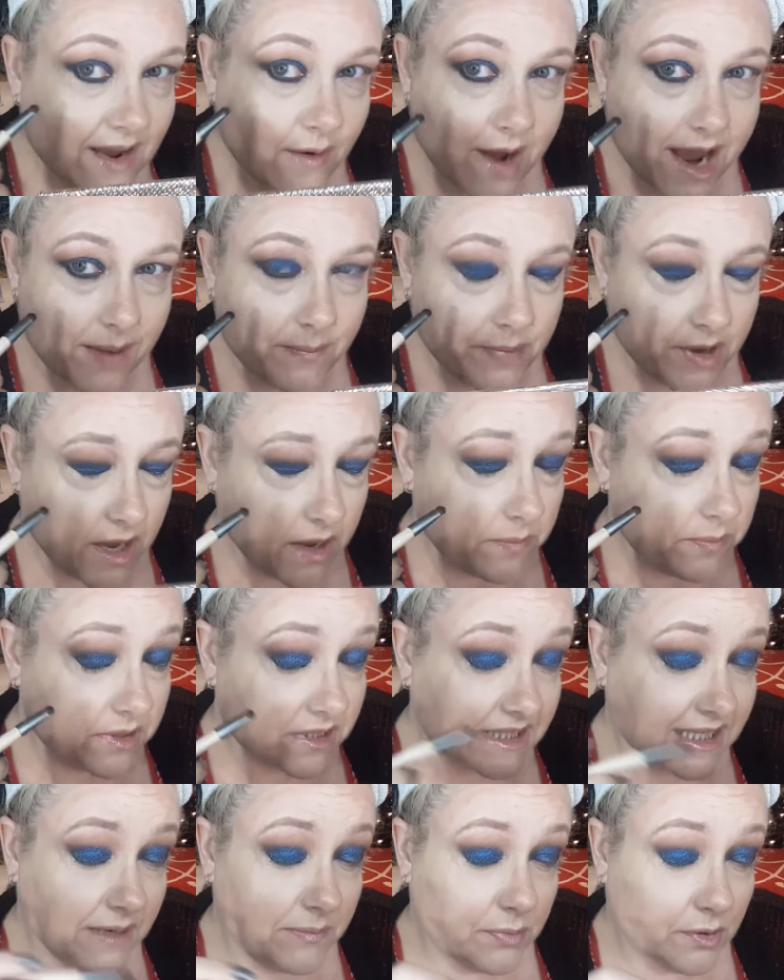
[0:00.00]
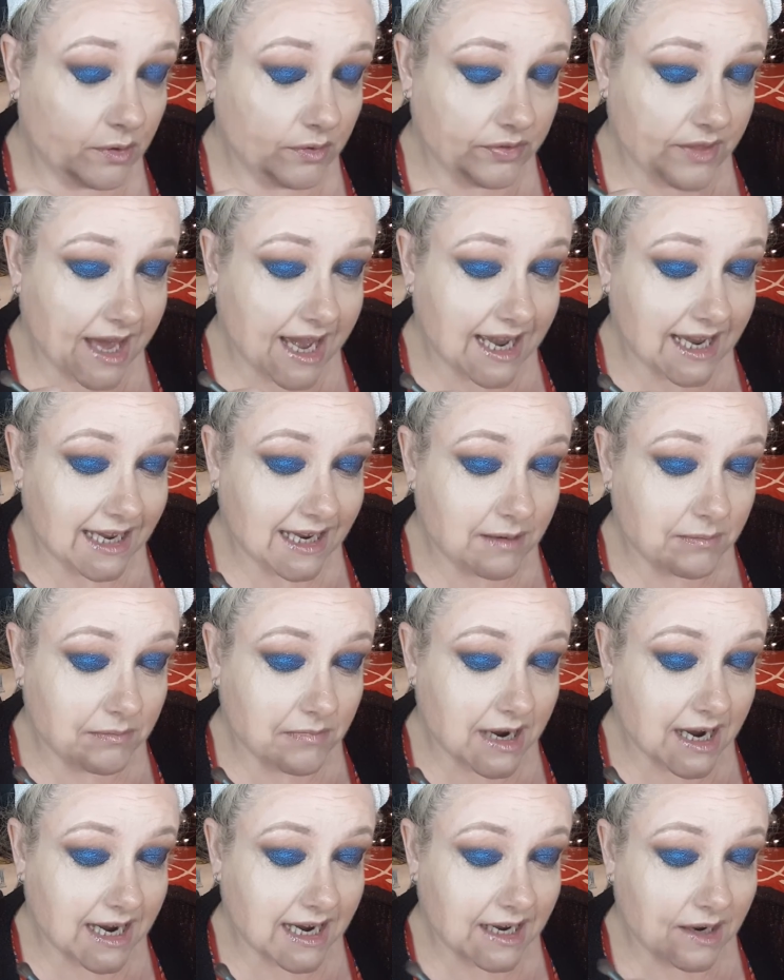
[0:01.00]
Now, I purposely put that
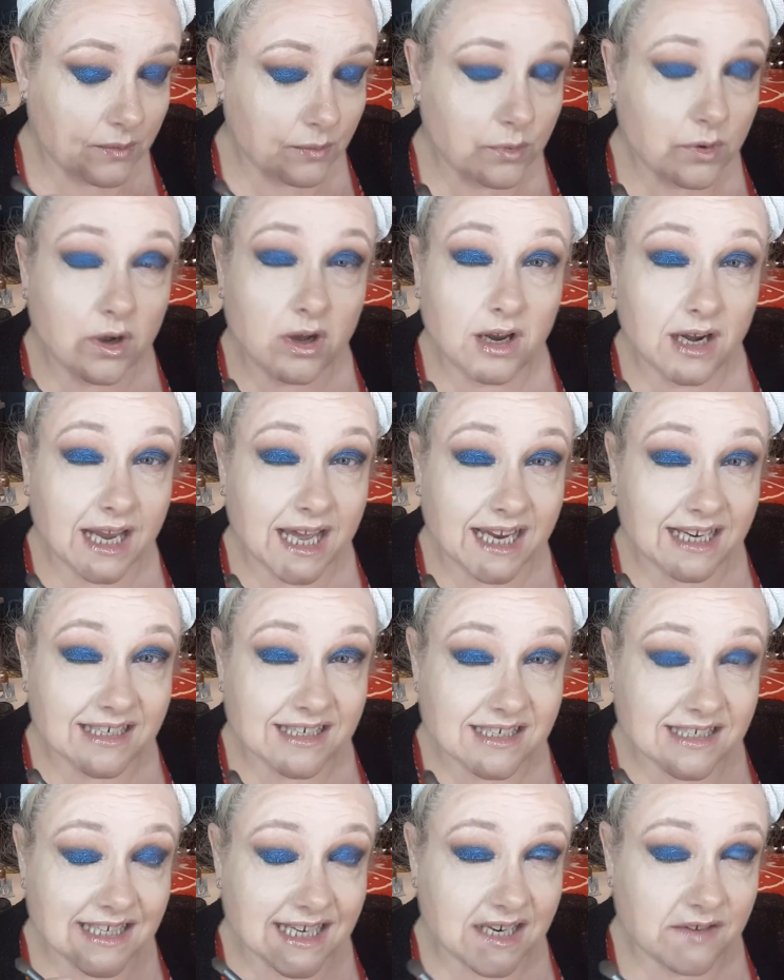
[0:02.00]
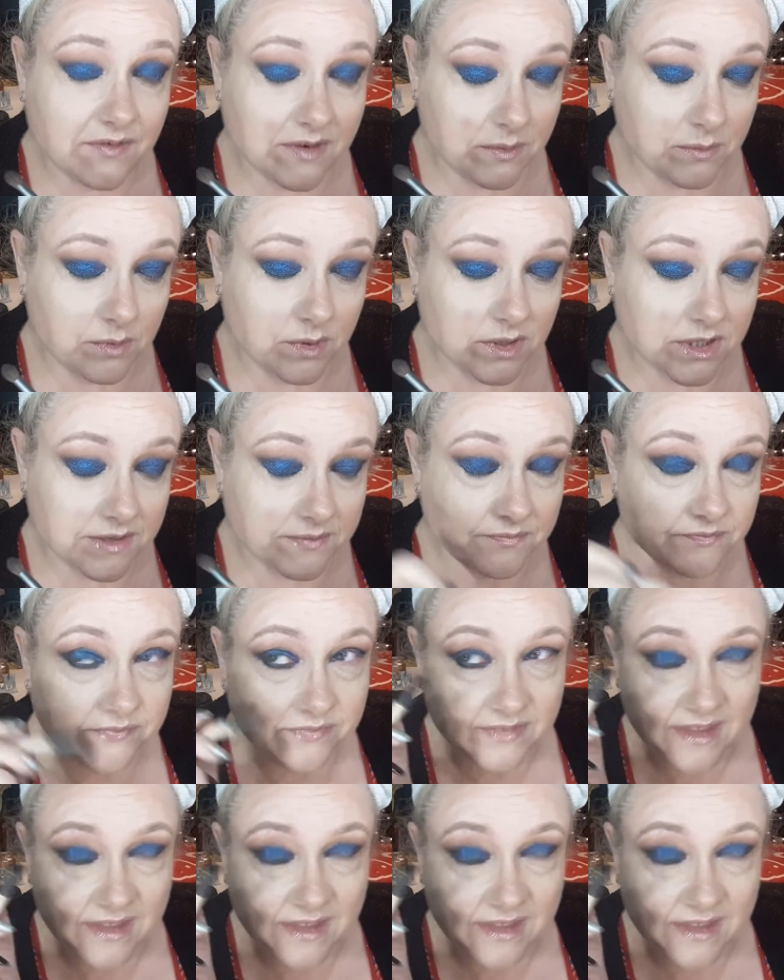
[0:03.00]
in my waterline to see if it would.